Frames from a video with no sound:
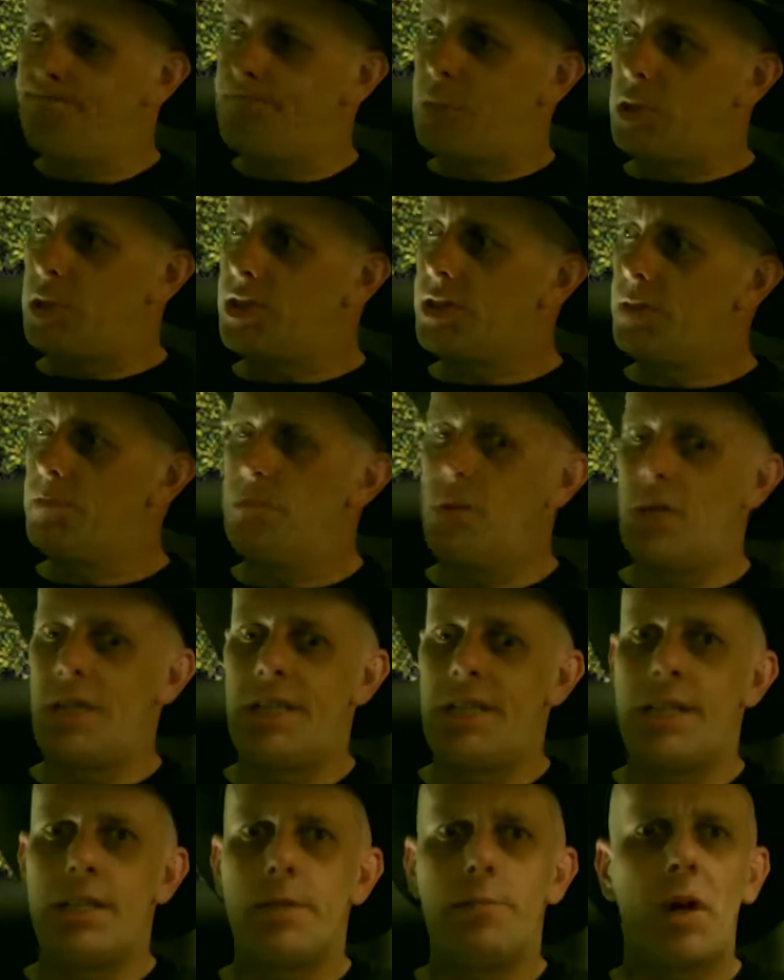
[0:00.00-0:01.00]
put some
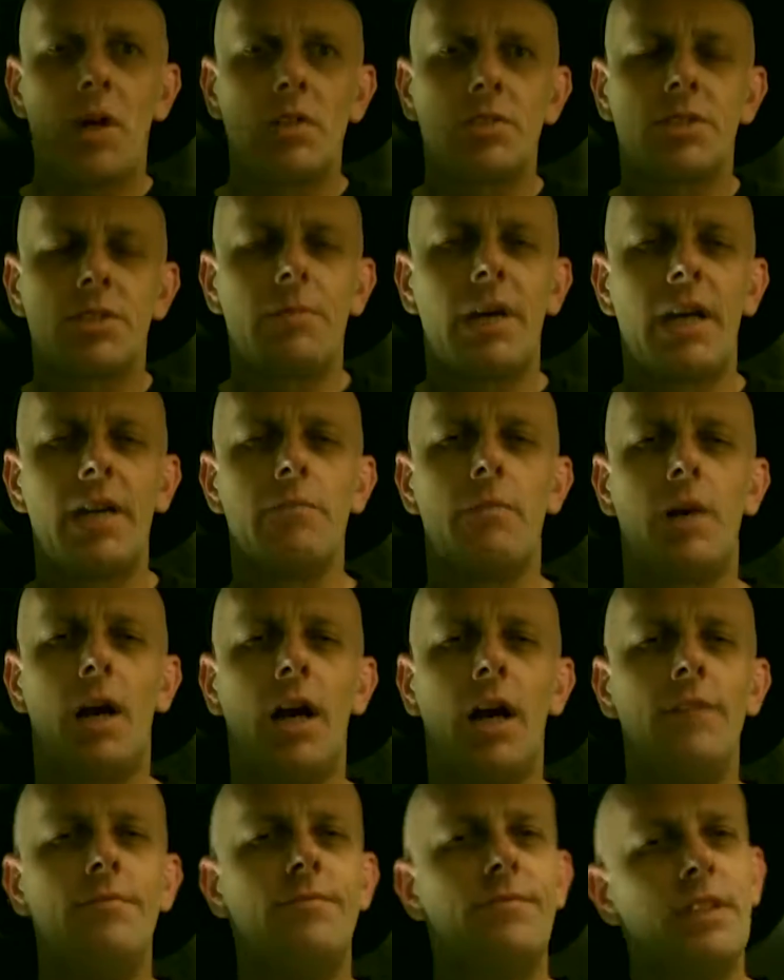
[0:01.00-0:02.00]
money in the pot to make
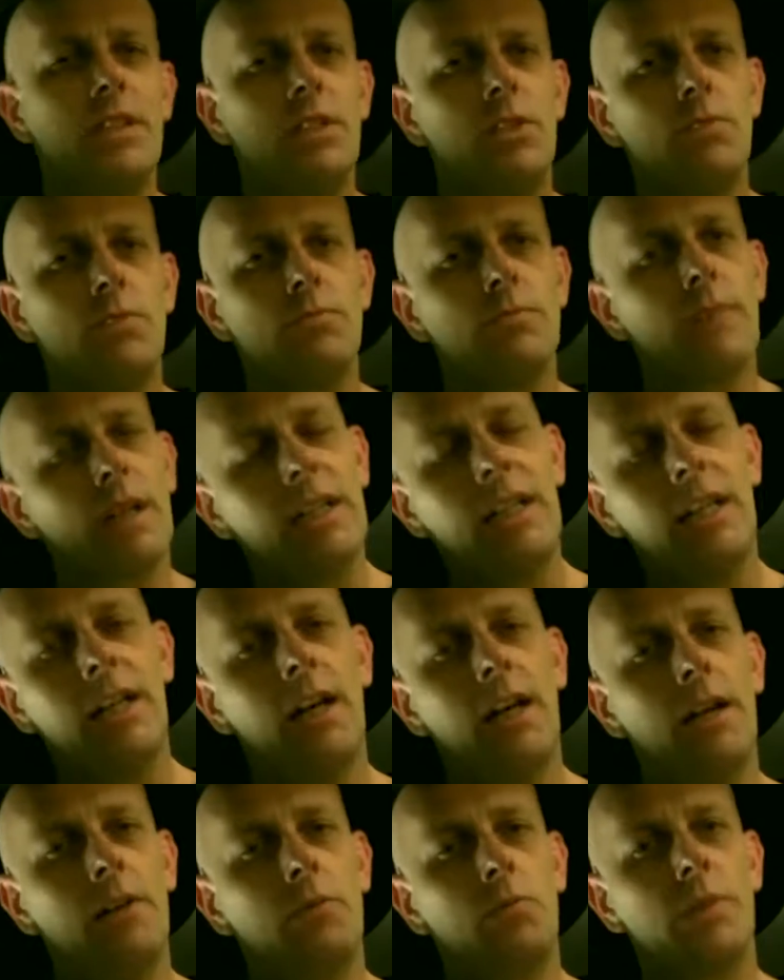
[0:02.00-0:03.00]
my film,
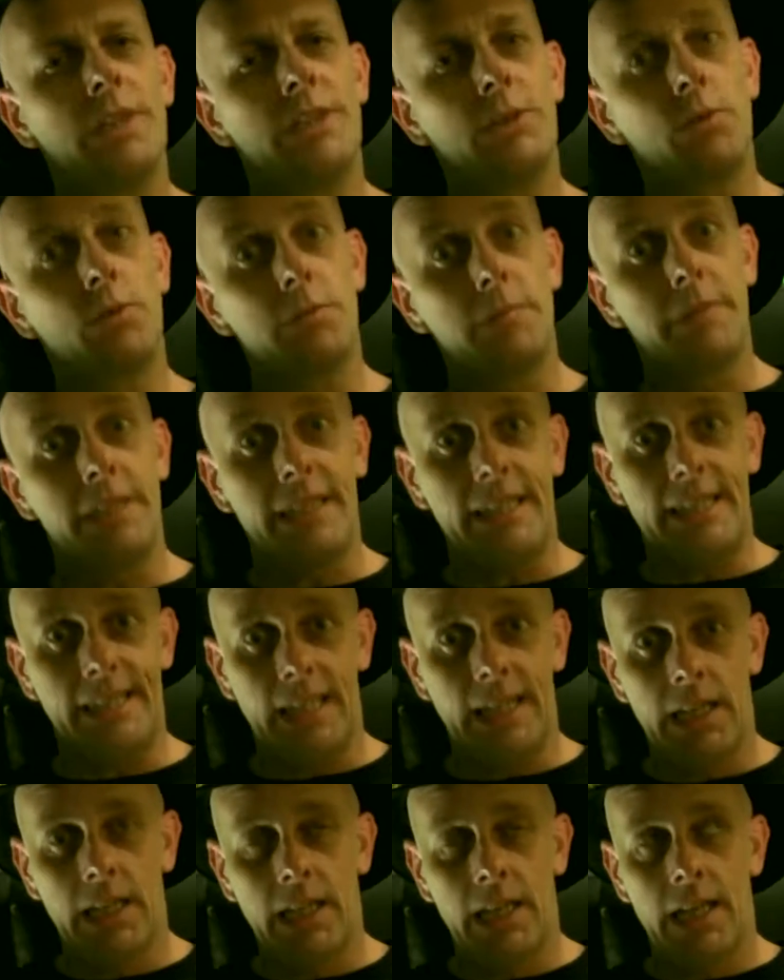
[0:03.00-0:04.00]
which will
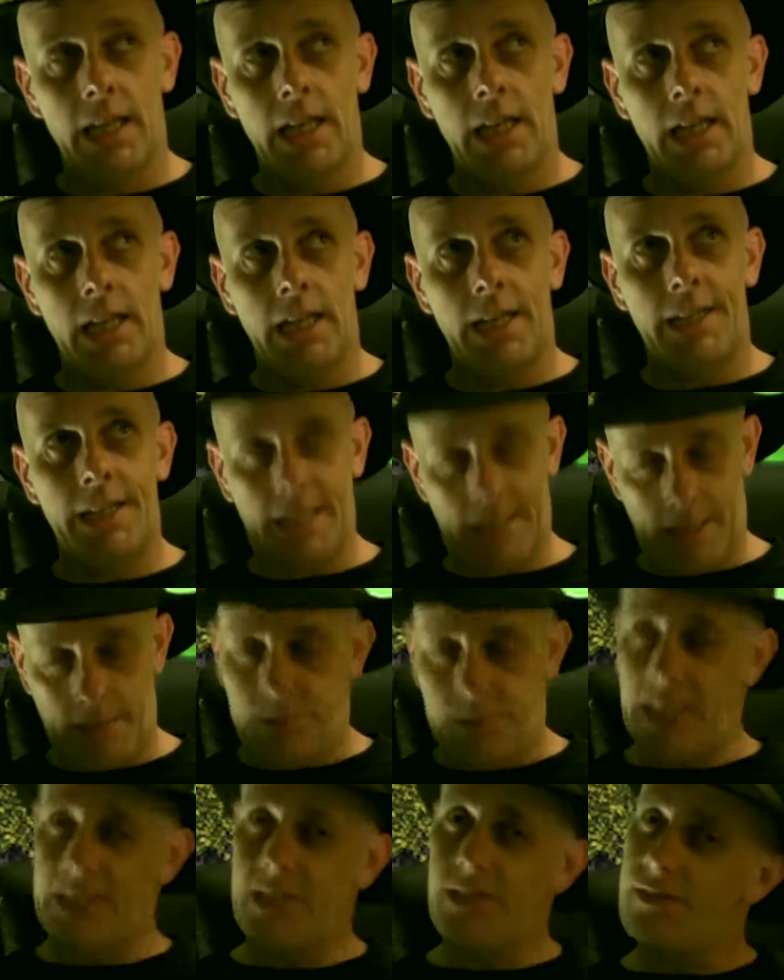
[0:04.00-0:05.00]
be an
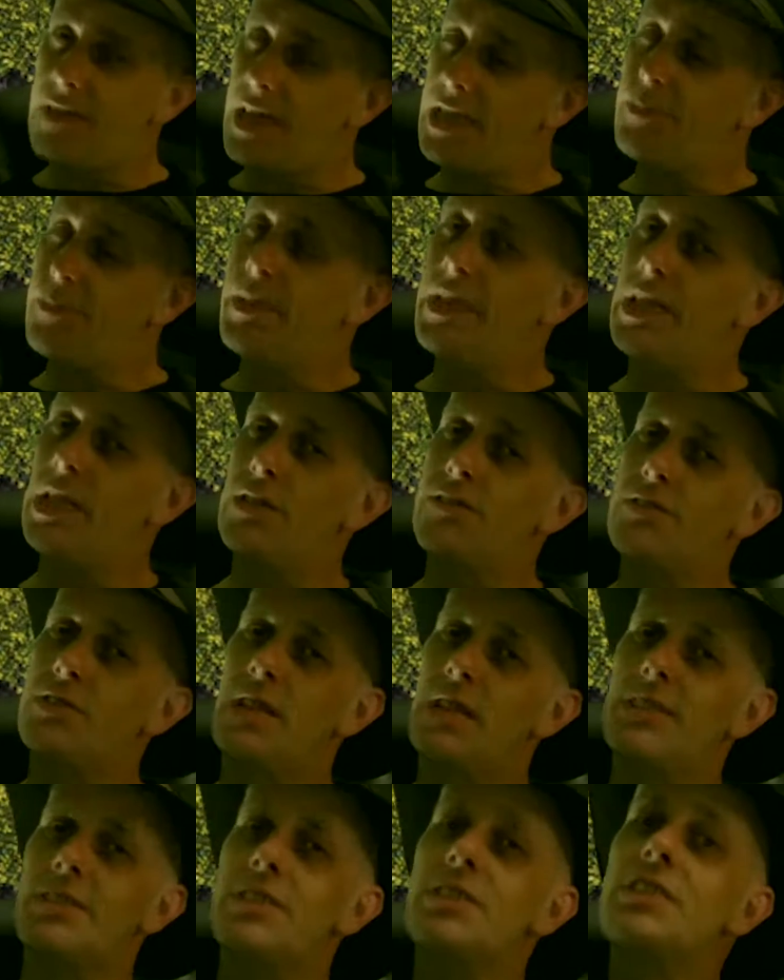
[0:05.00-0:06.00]
adaptation of H.P.
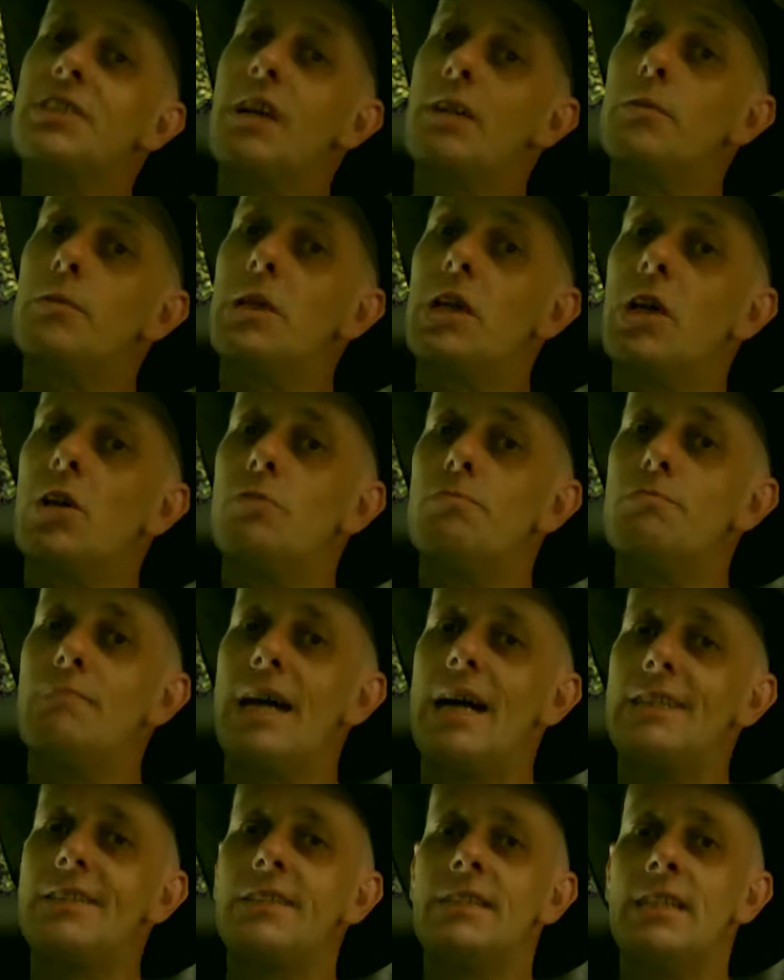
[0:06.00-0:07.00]
Lovecraft's The Terrible Old
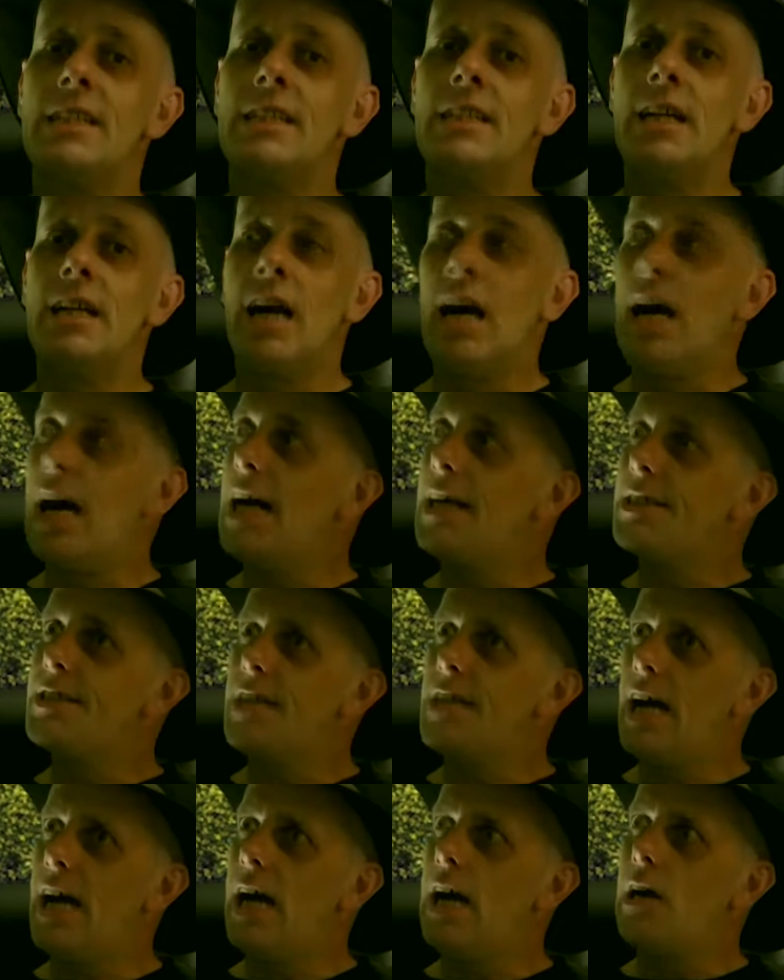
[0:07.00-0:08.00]
Man. And
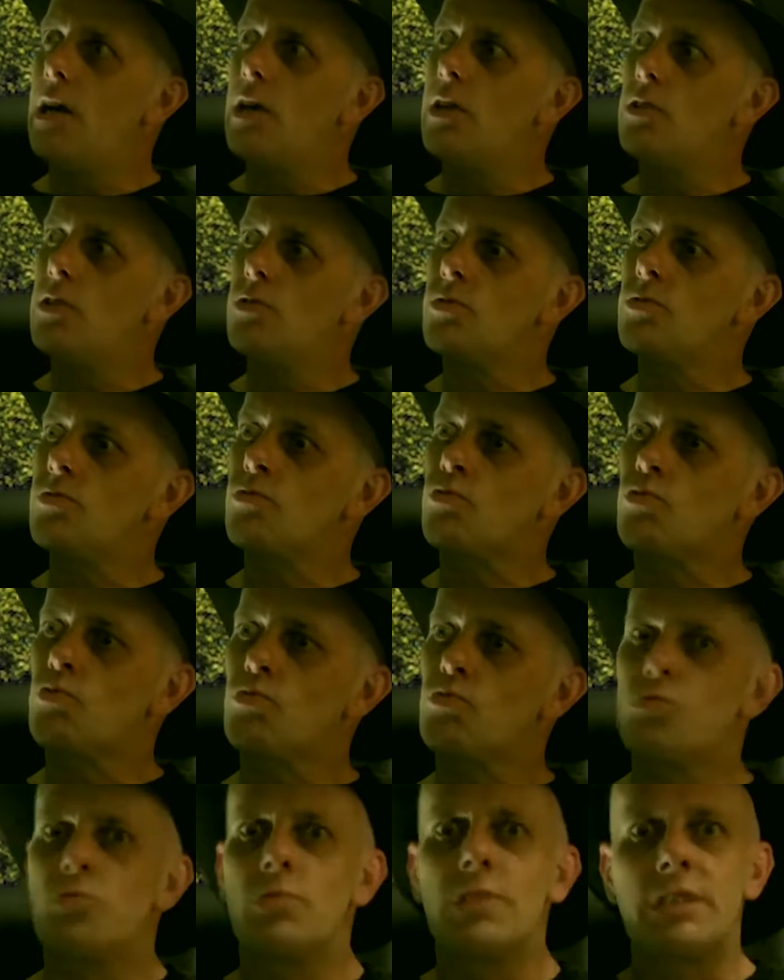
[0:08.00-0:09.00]
now,
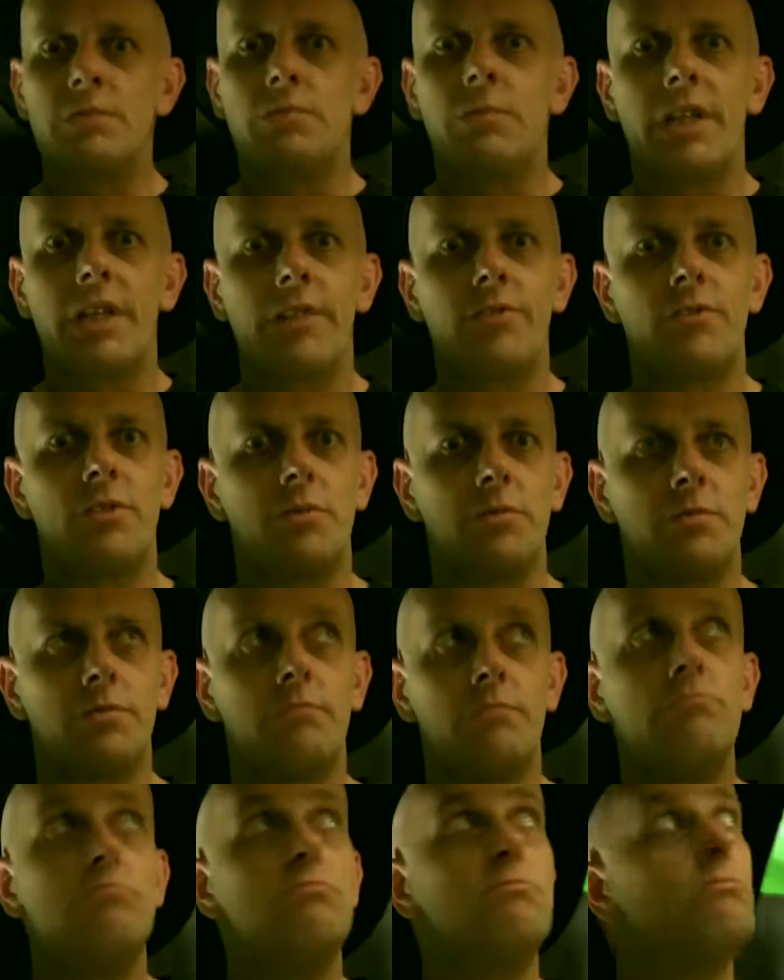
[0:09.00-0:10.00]
with the money
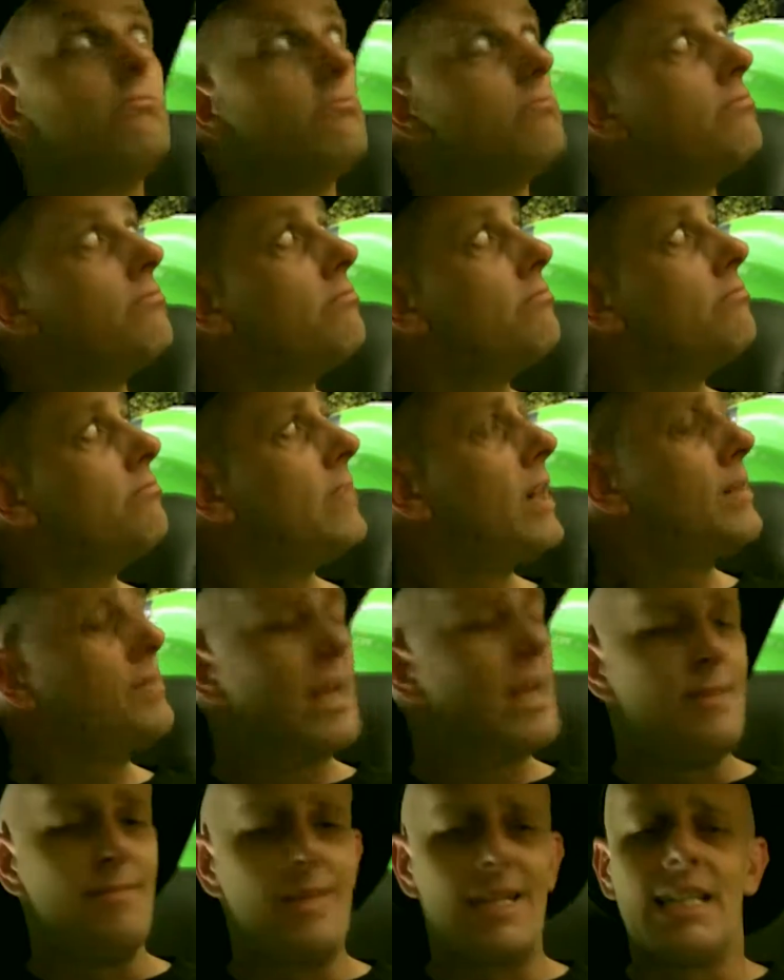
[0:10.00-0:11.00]
from my
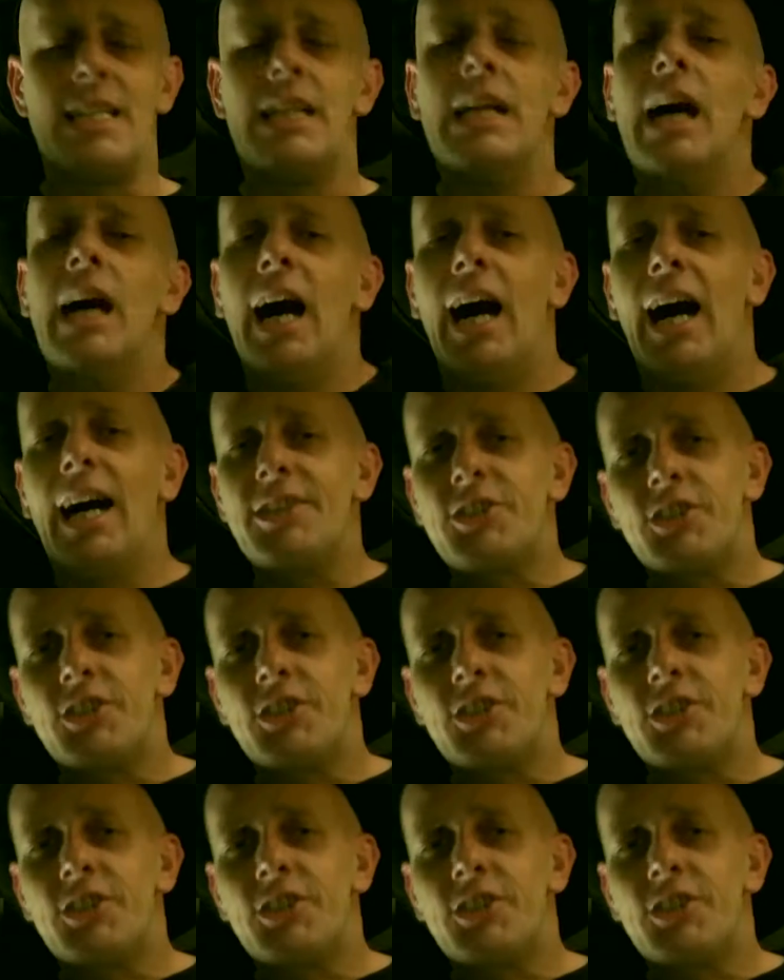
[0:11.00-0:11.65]
baby, I